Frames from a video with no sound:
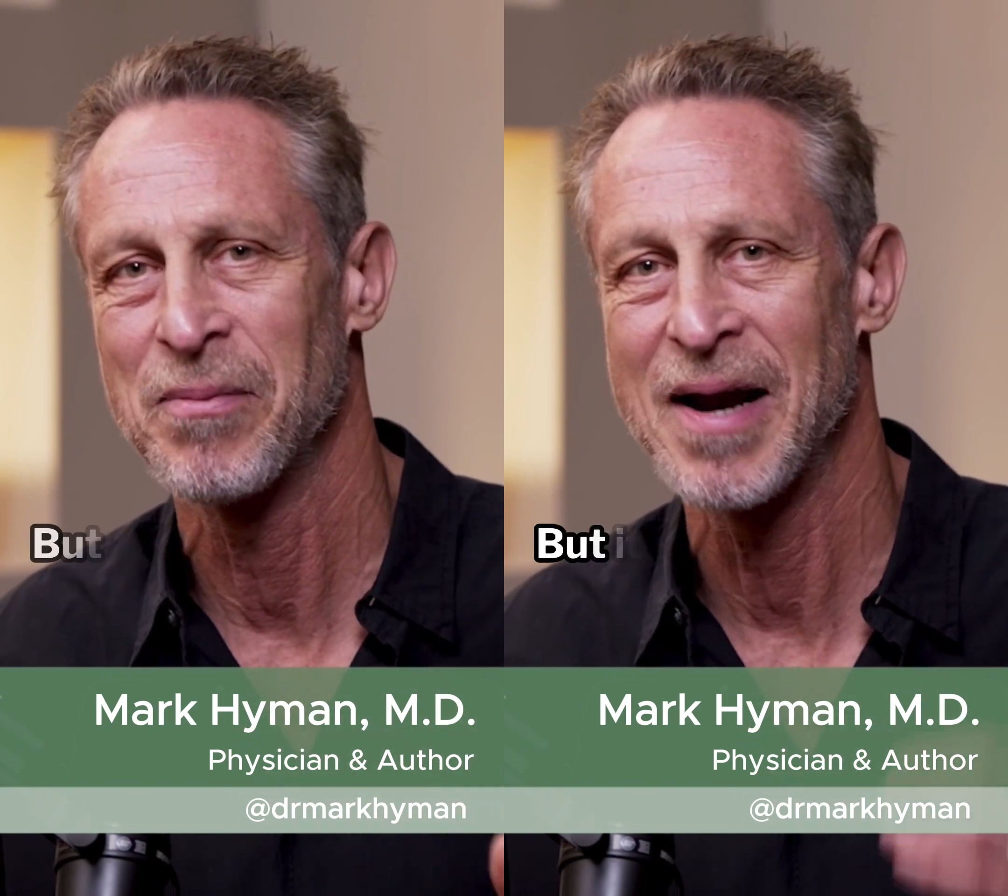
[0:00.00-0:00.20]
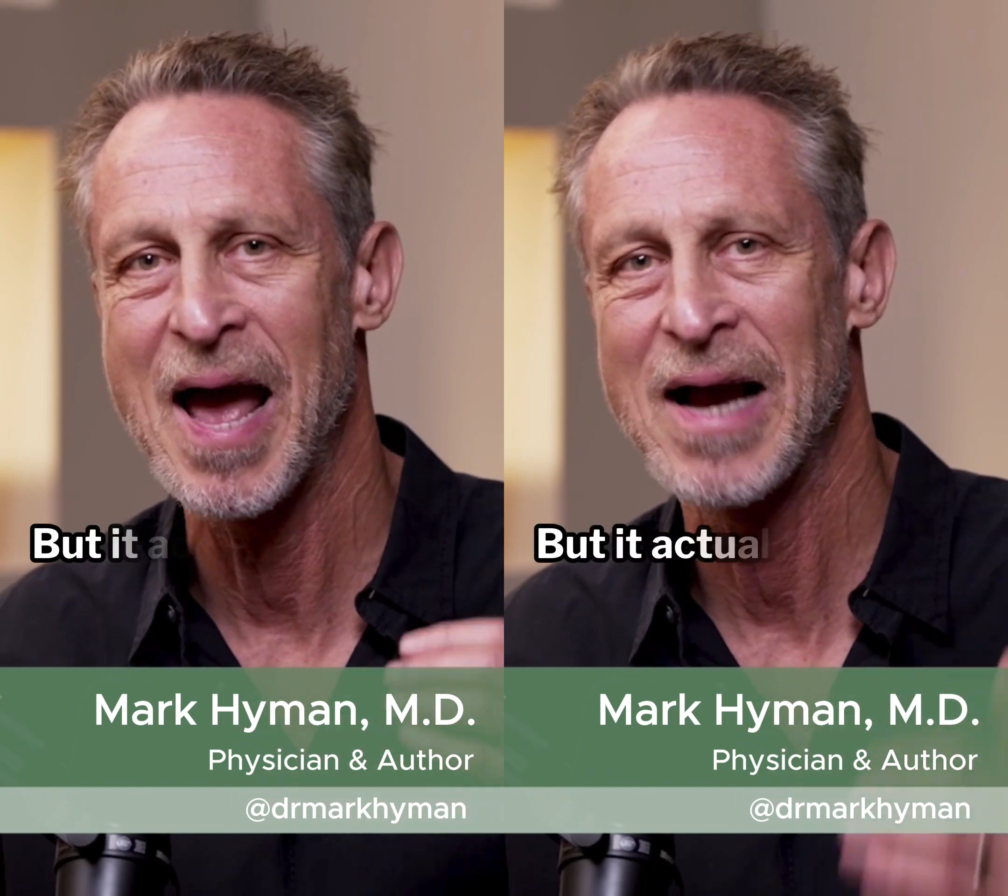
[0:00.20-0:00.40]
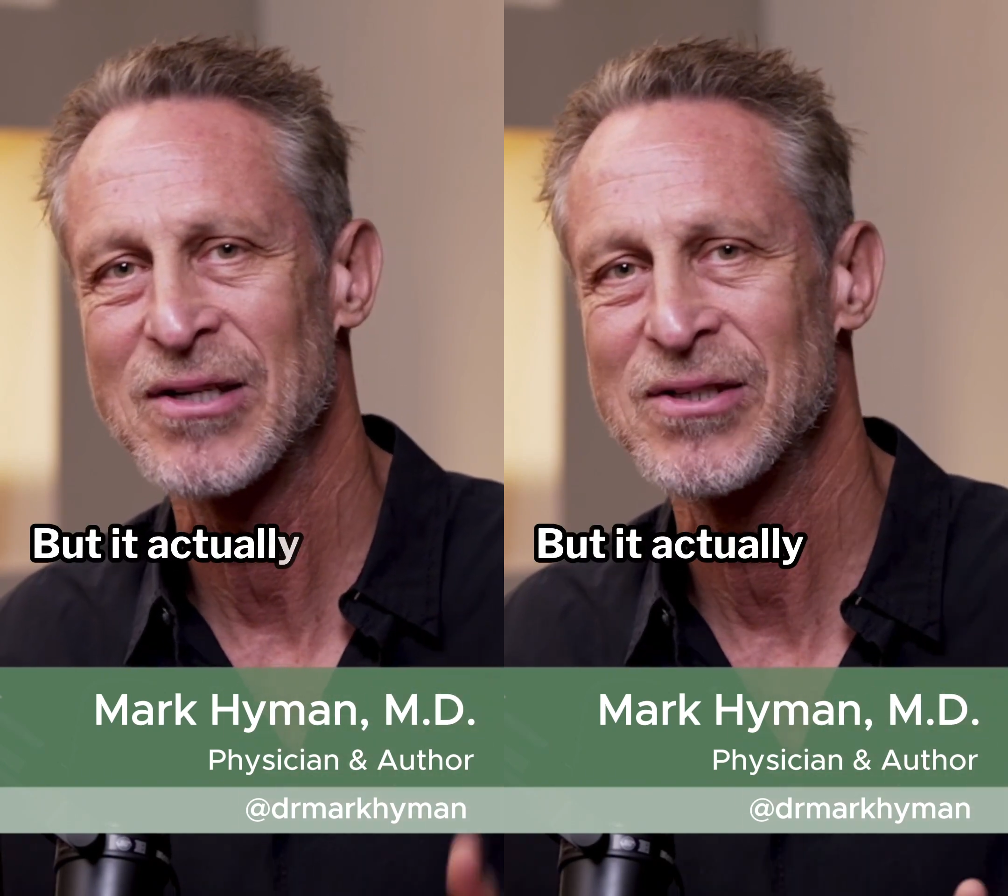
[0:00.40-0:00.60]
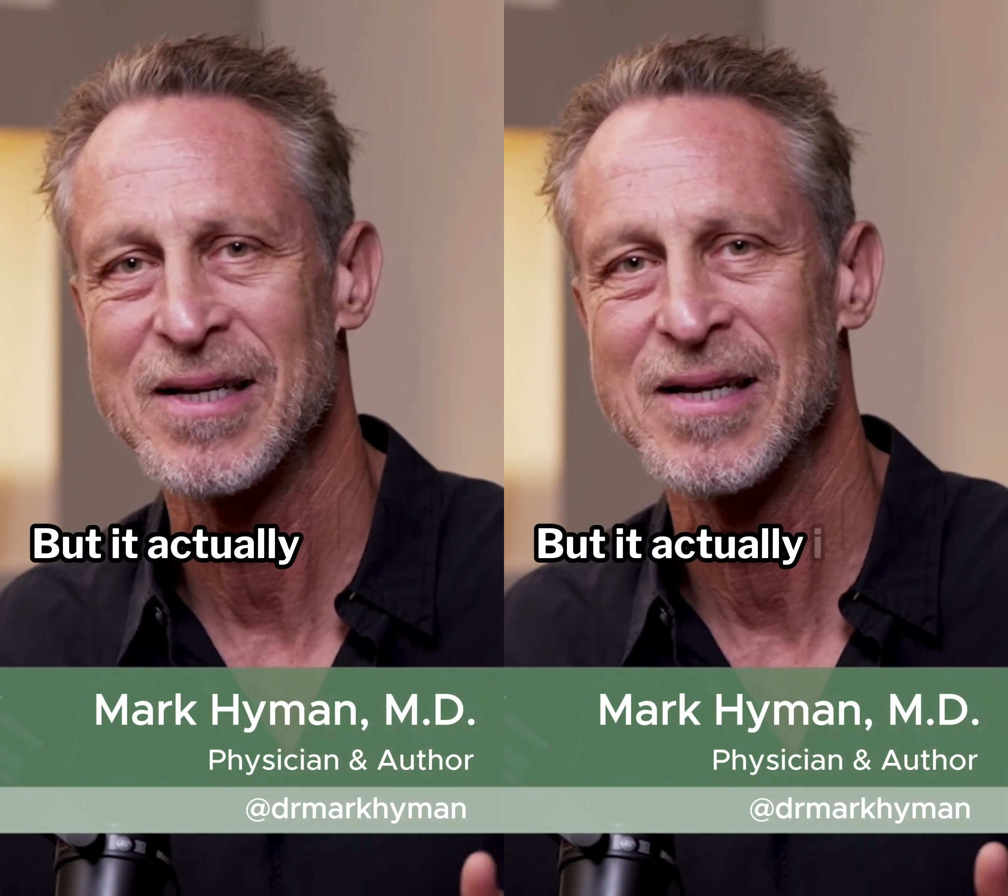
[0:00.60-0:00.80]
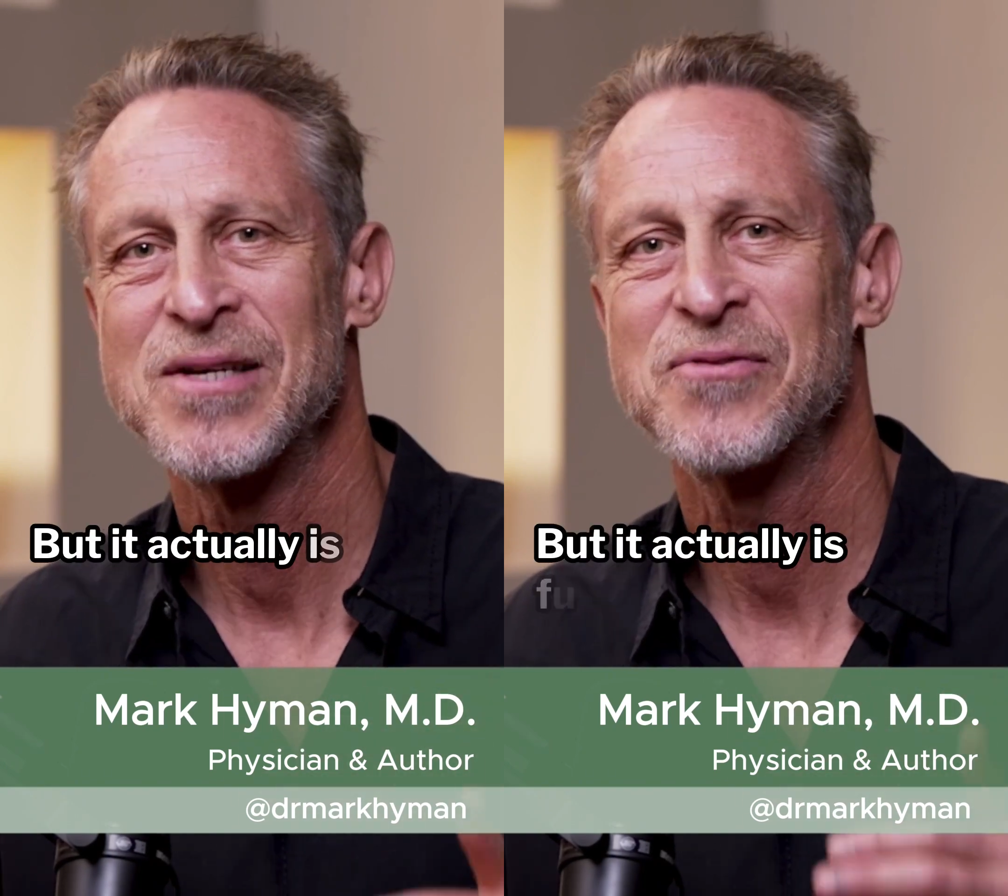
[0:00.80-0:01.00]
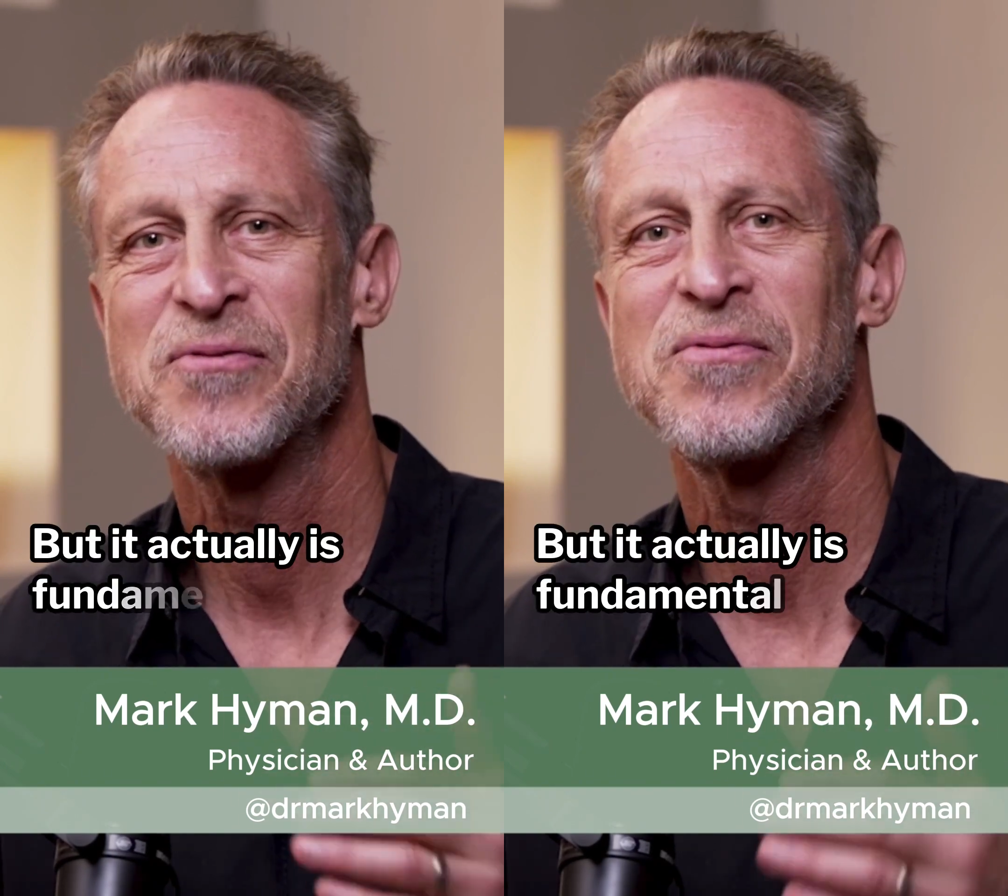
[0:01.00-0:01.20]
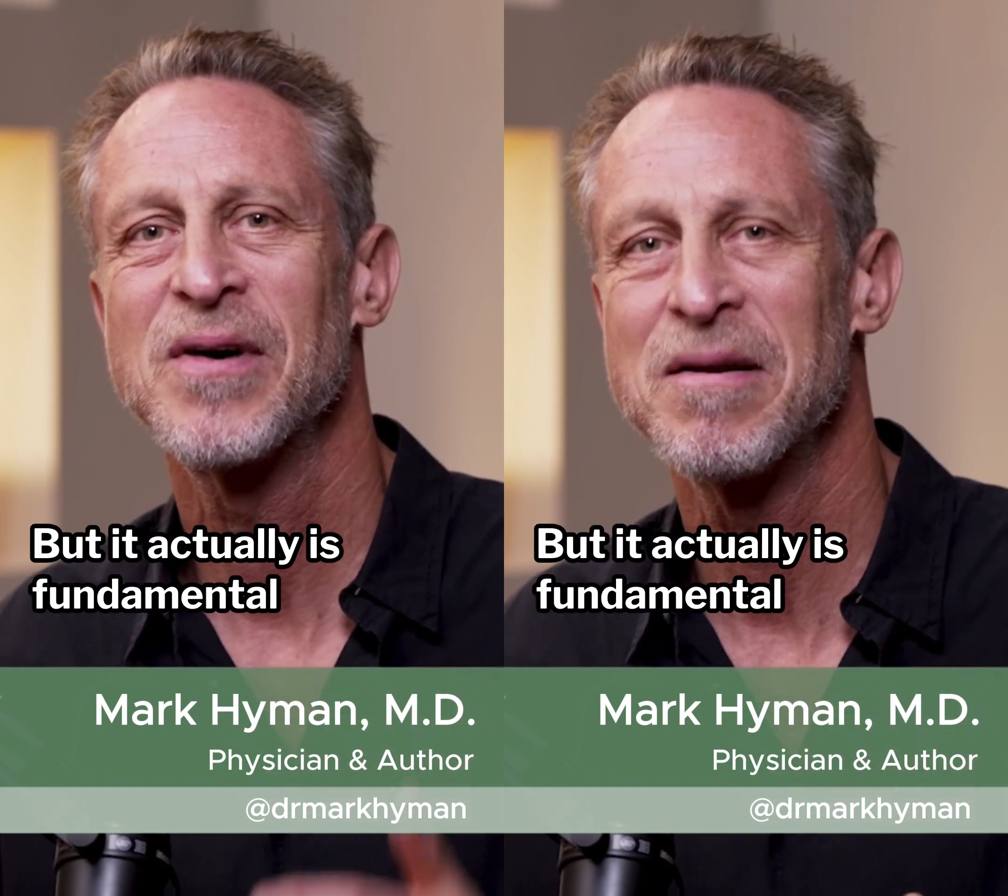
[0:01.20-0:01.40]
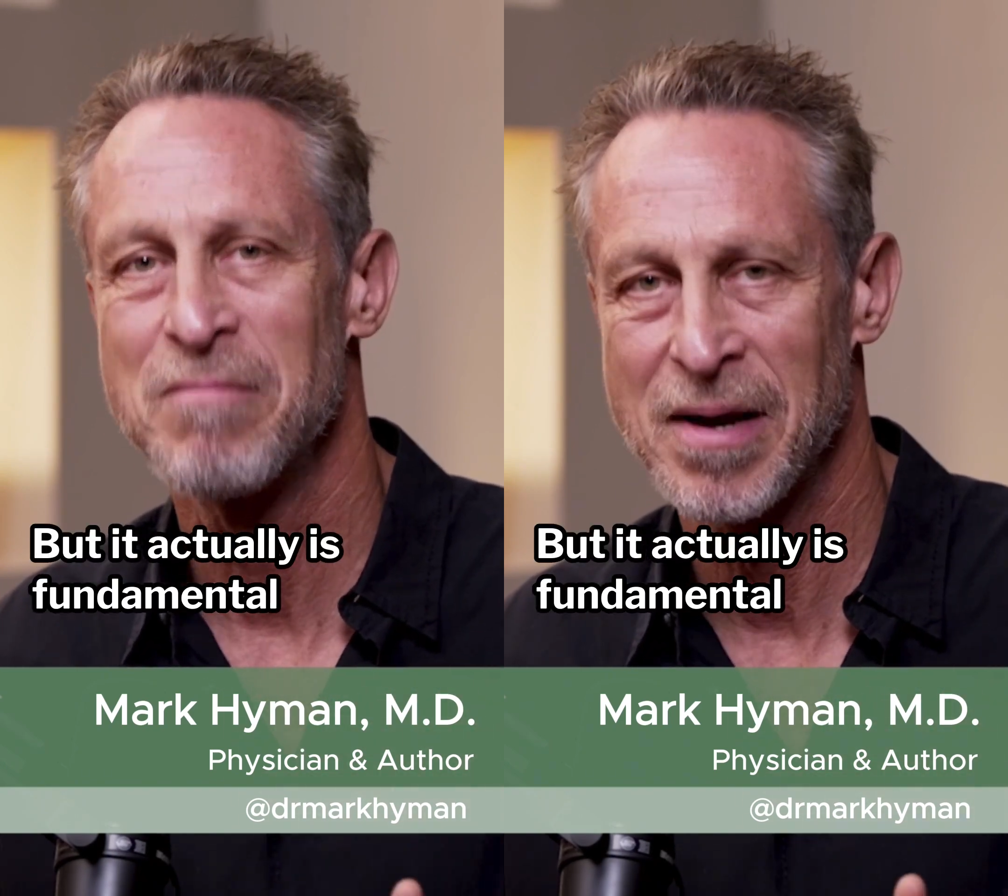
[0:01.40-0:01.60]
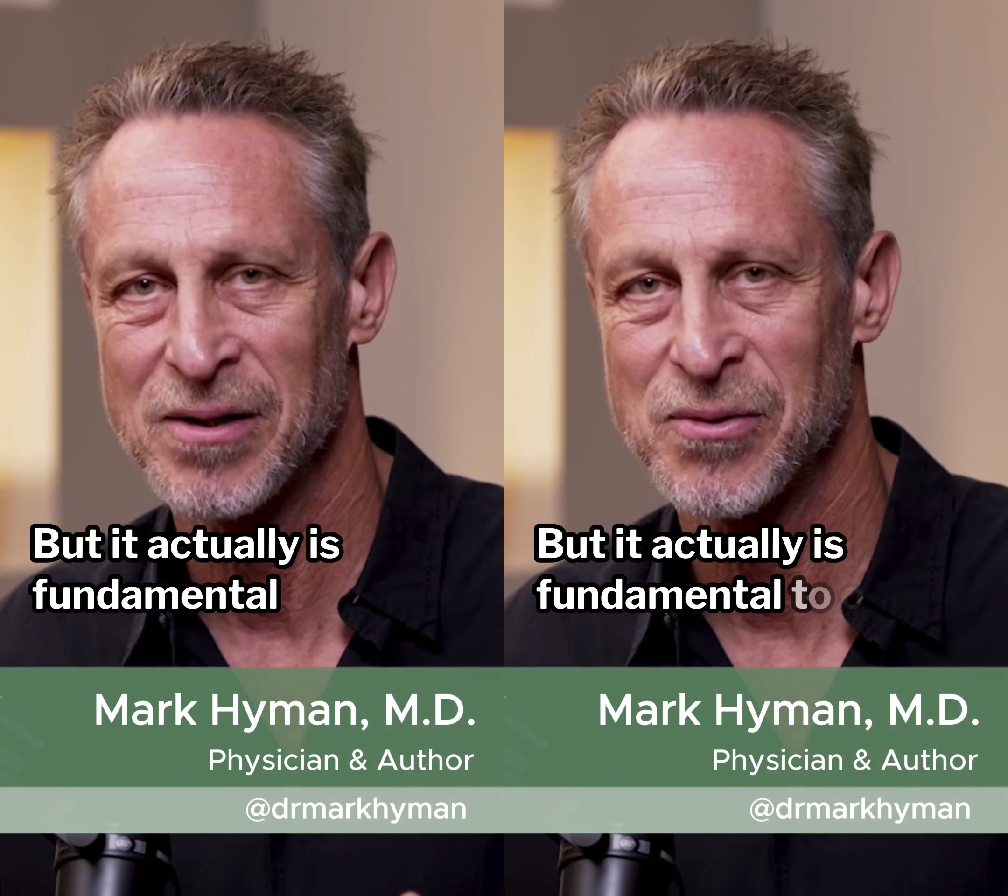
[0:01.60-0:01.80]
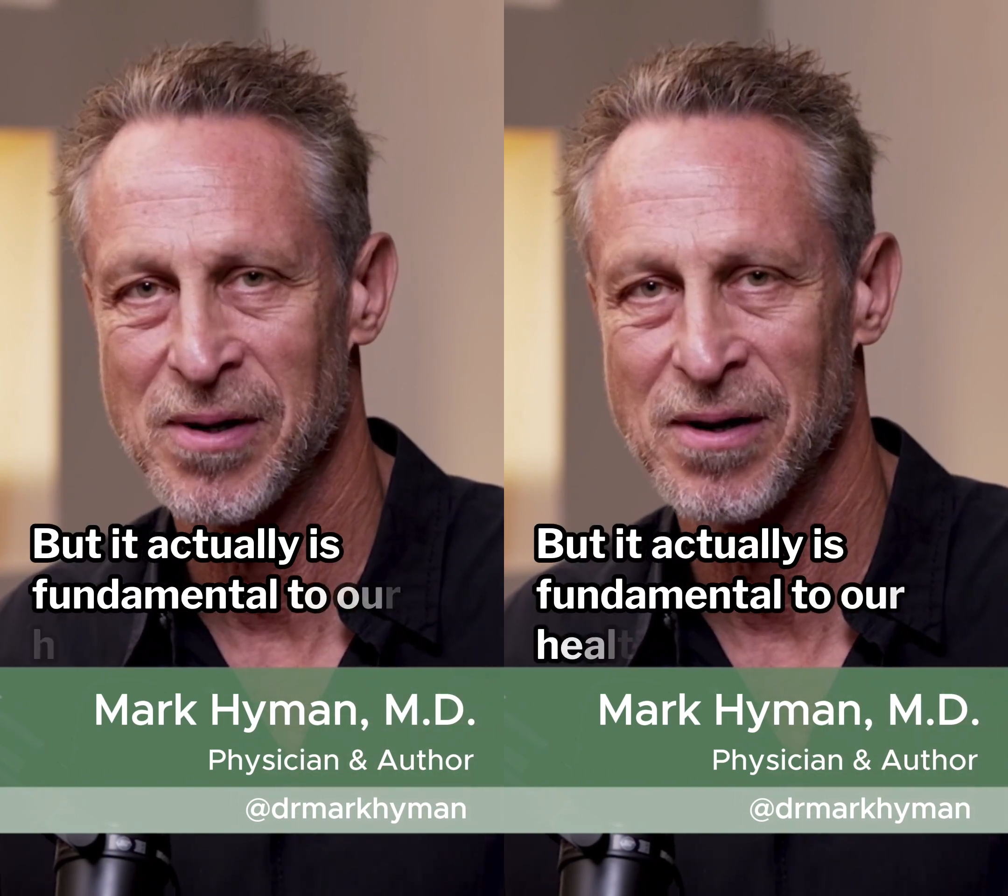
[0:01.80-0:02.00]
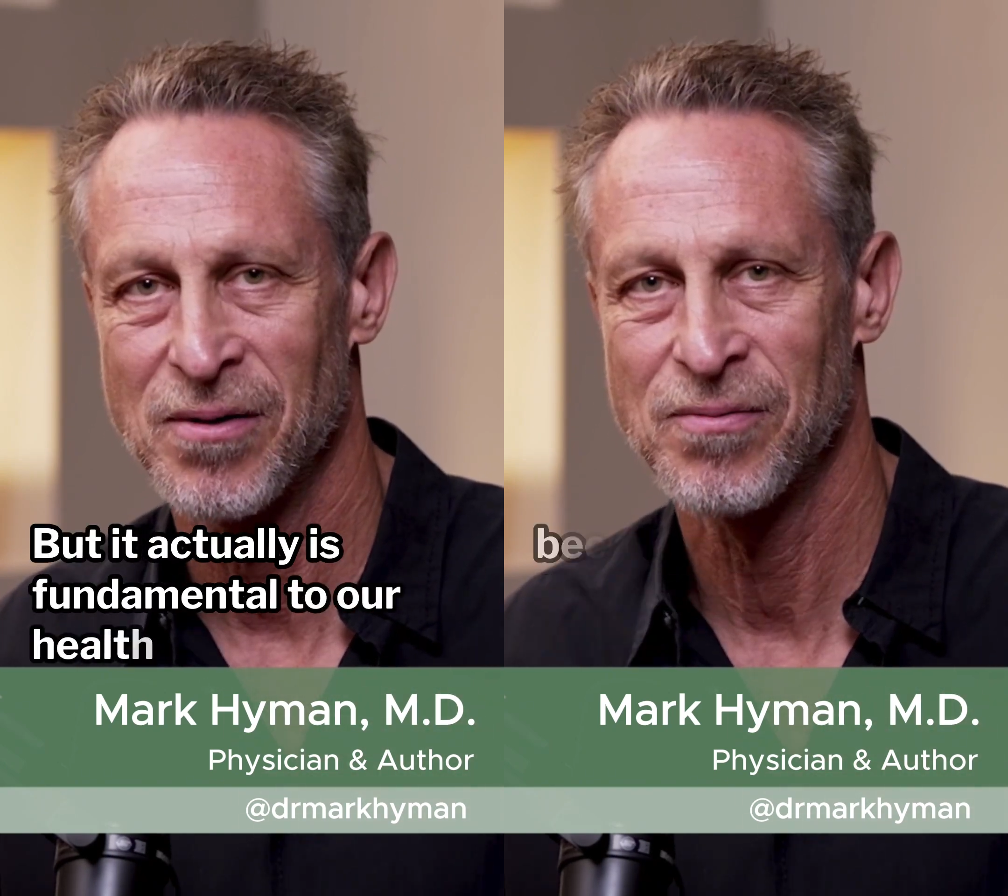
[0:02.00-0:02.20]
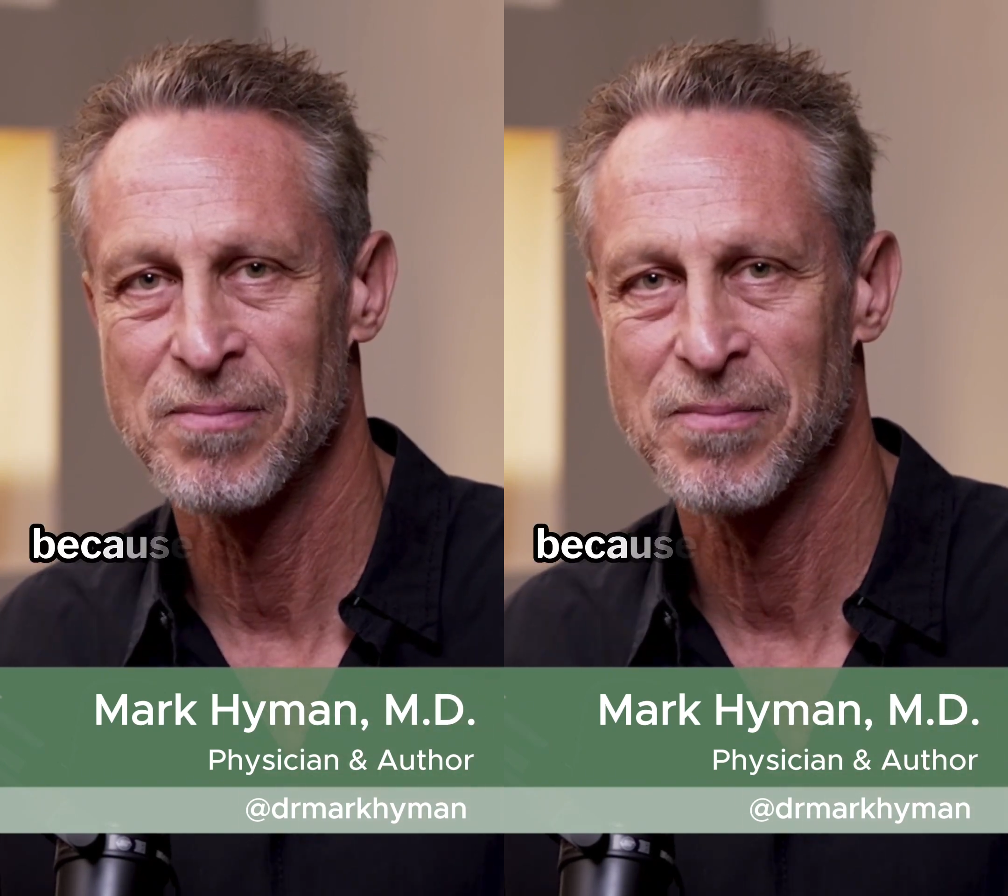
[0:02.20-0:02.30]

But it actually is fundamental to our health,